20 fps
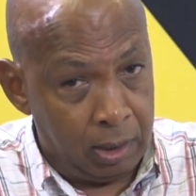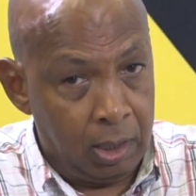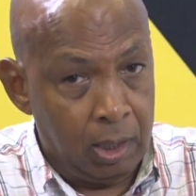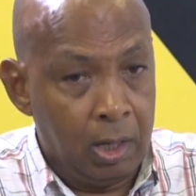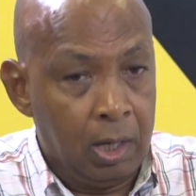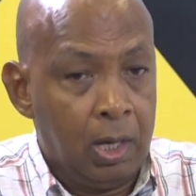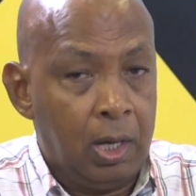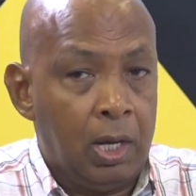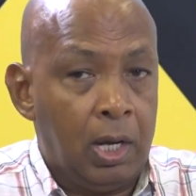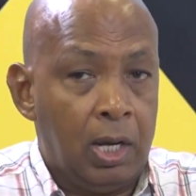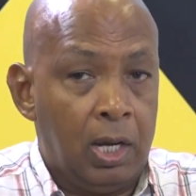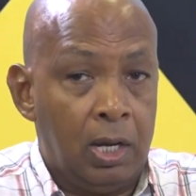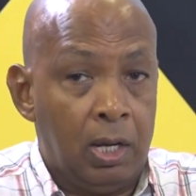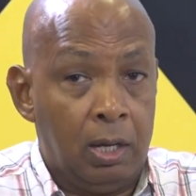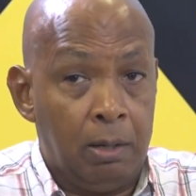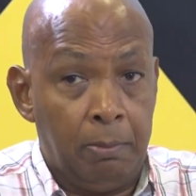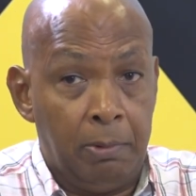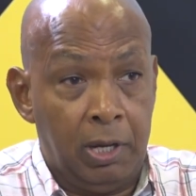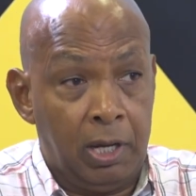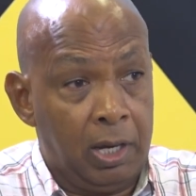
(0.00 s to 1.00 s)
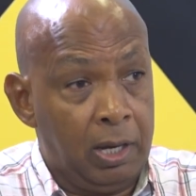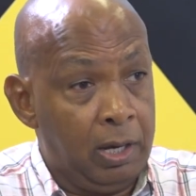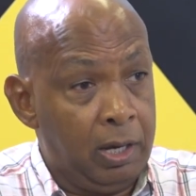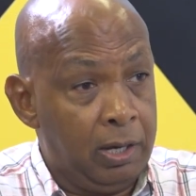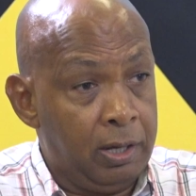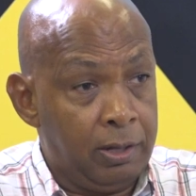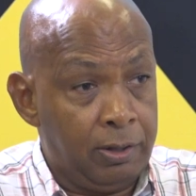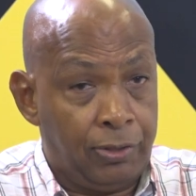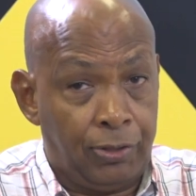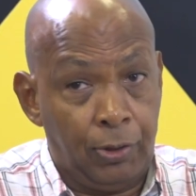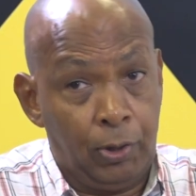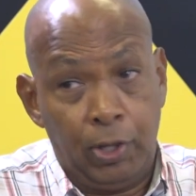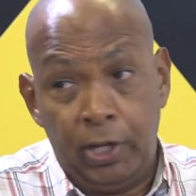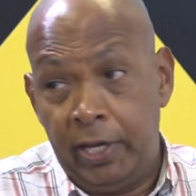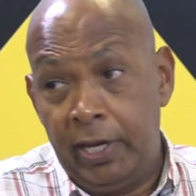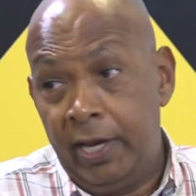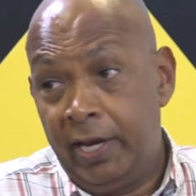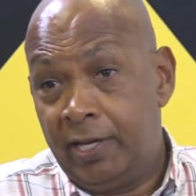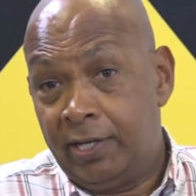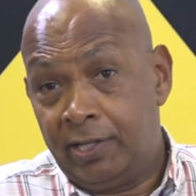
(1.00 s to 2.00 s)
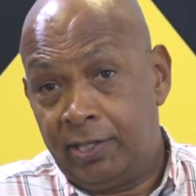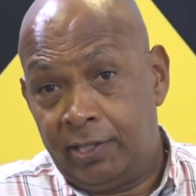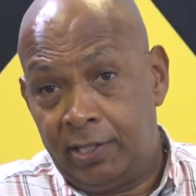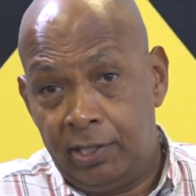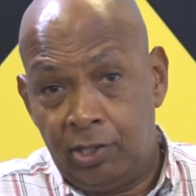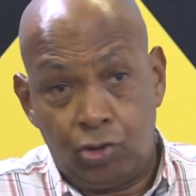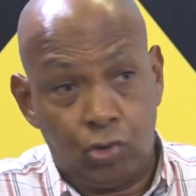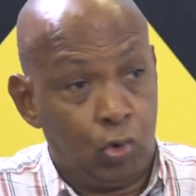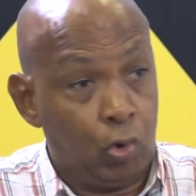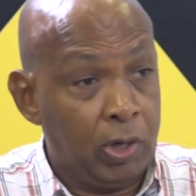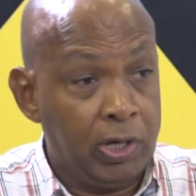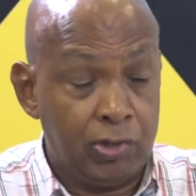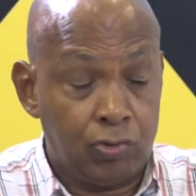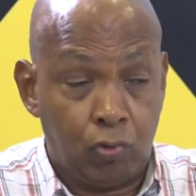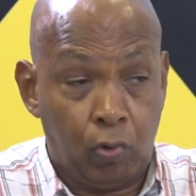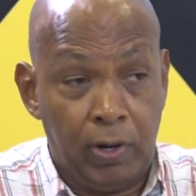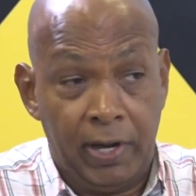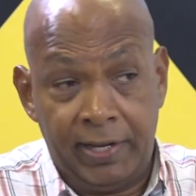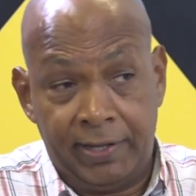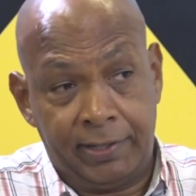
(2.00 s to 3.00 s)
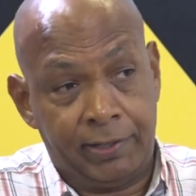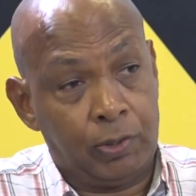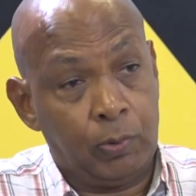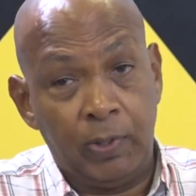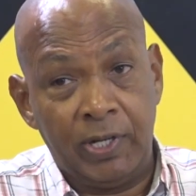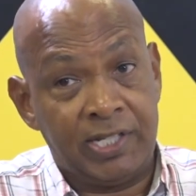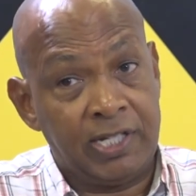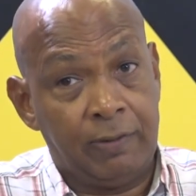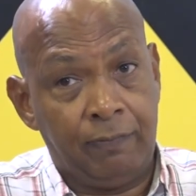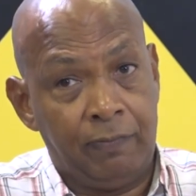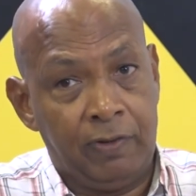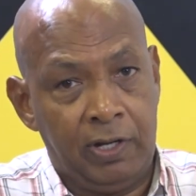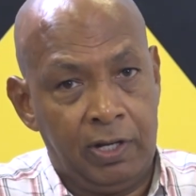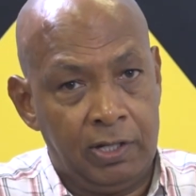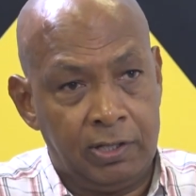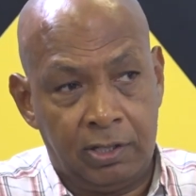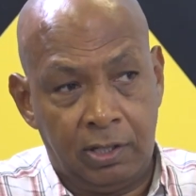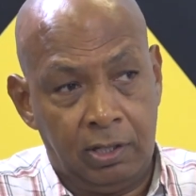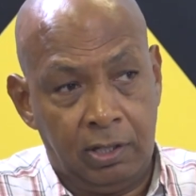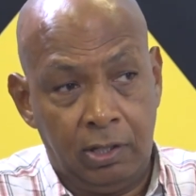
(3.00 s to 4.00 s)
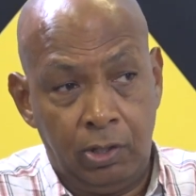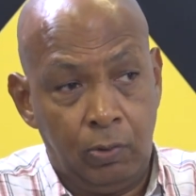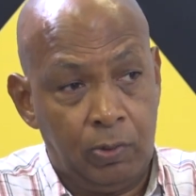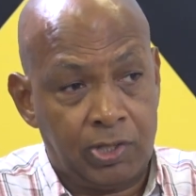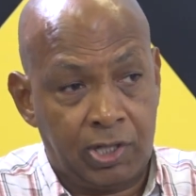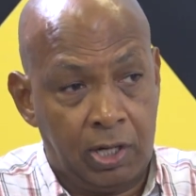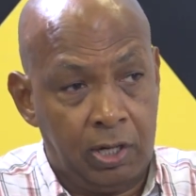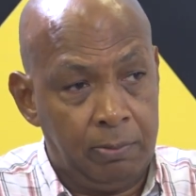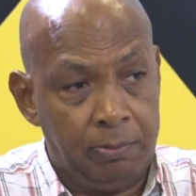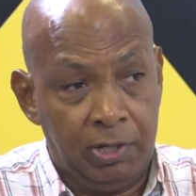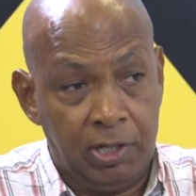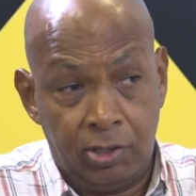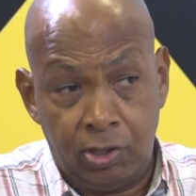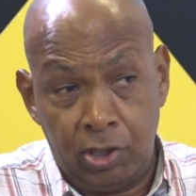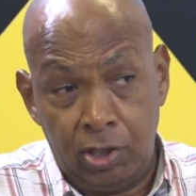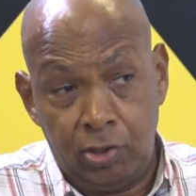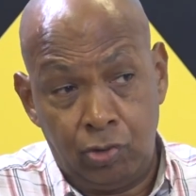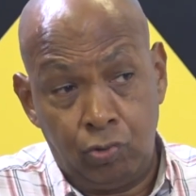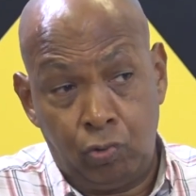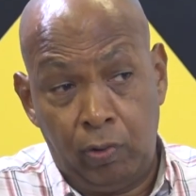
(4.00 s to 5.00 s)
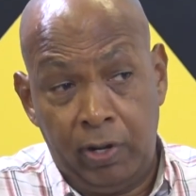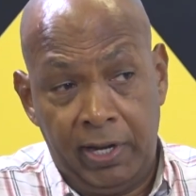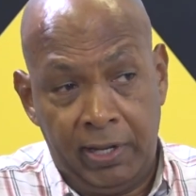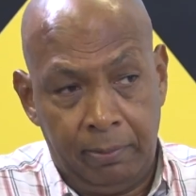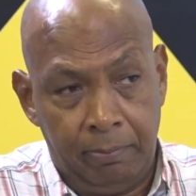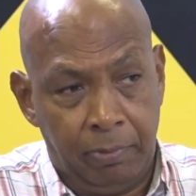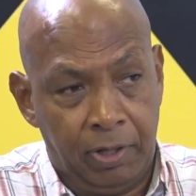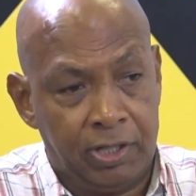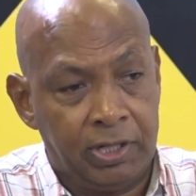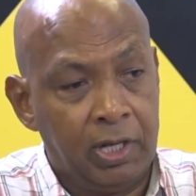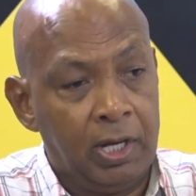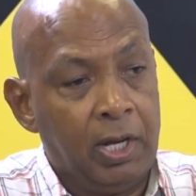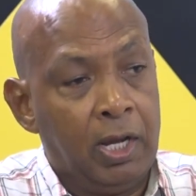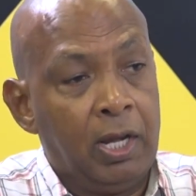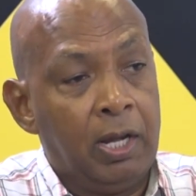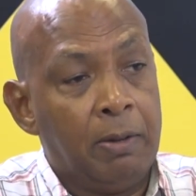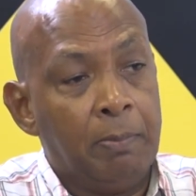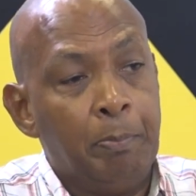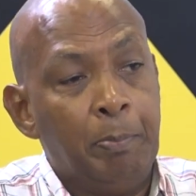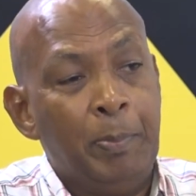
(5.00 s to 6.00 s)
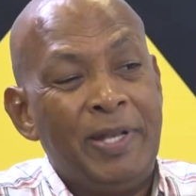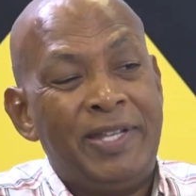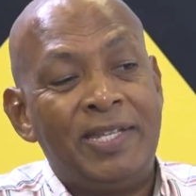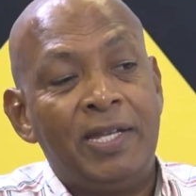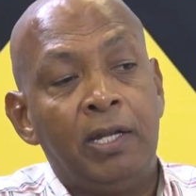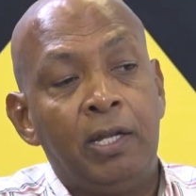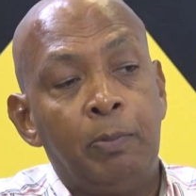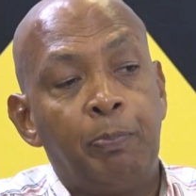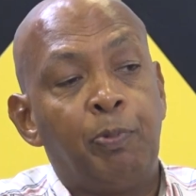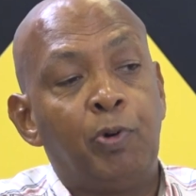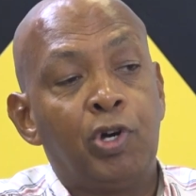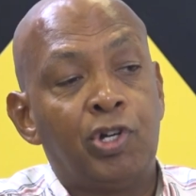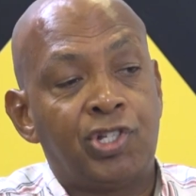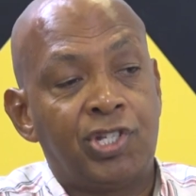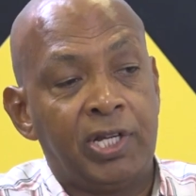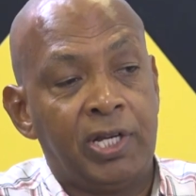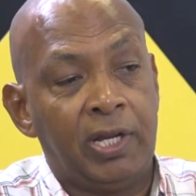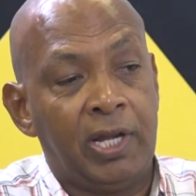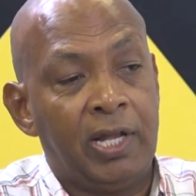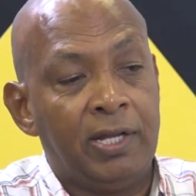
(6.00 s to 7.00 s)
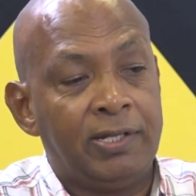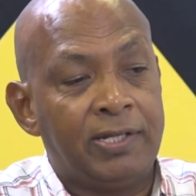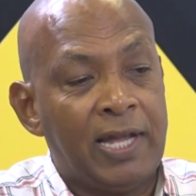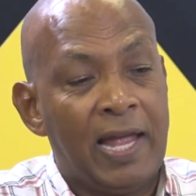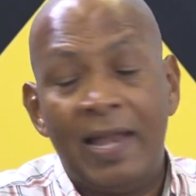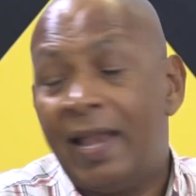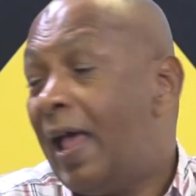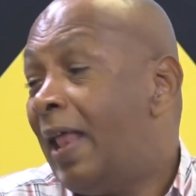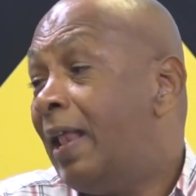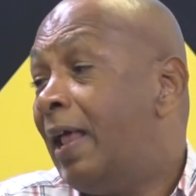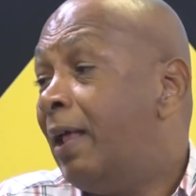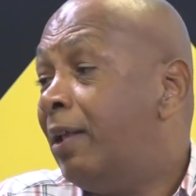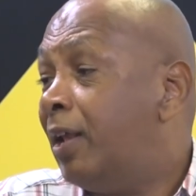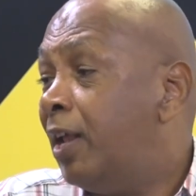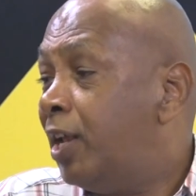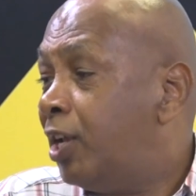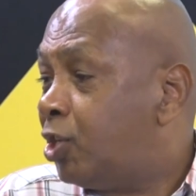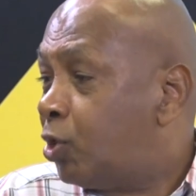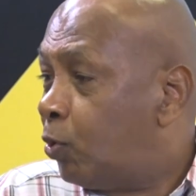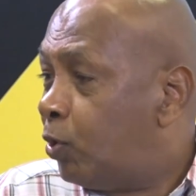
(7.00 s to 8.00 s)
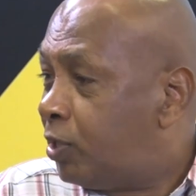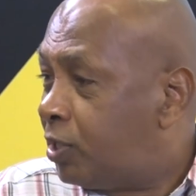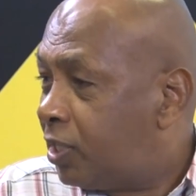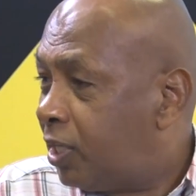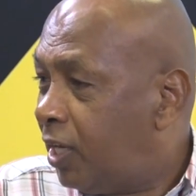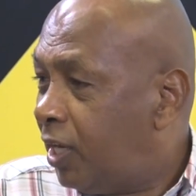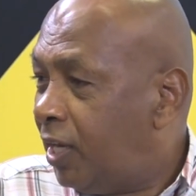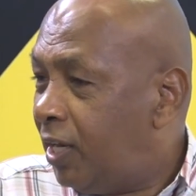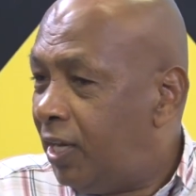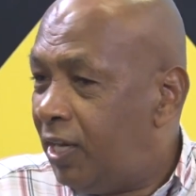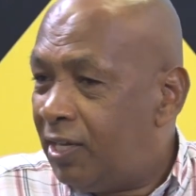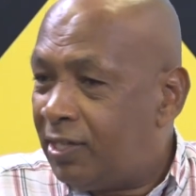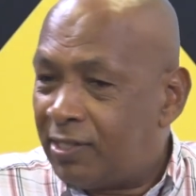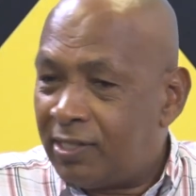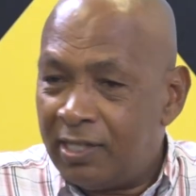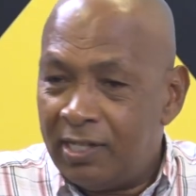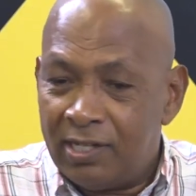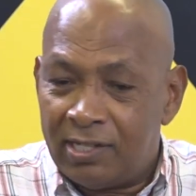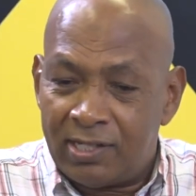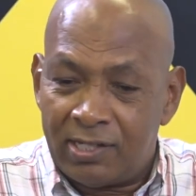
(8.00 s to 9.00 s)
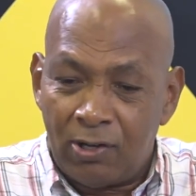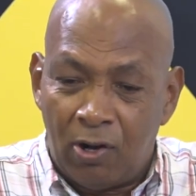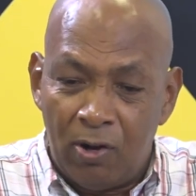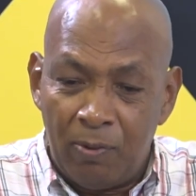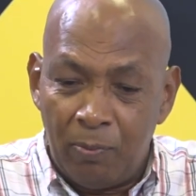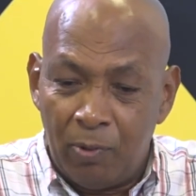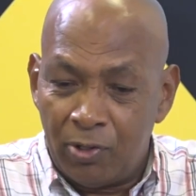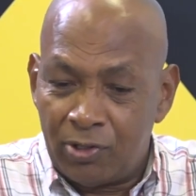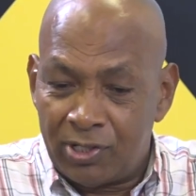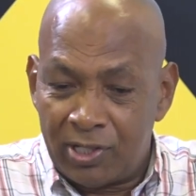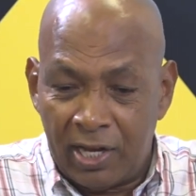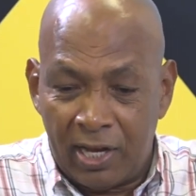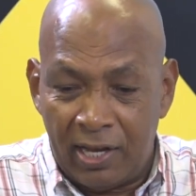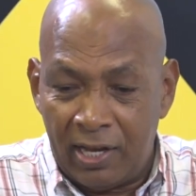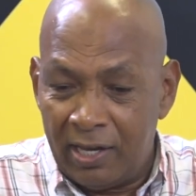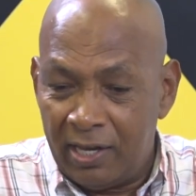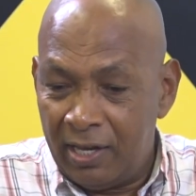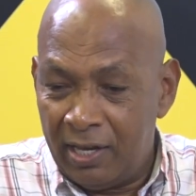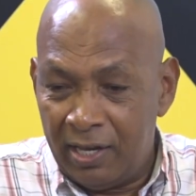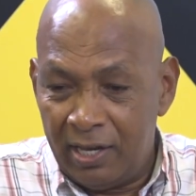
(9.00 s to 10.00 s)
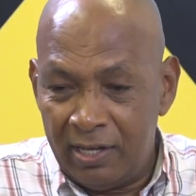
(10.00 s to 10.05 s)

Right. Um, uh, 30 years is, is great. 27 mm. years in the U.S. Army is, right. is great. But meeting the person and, and, and, and, I'm sure it's, it's, it's almost... Uh,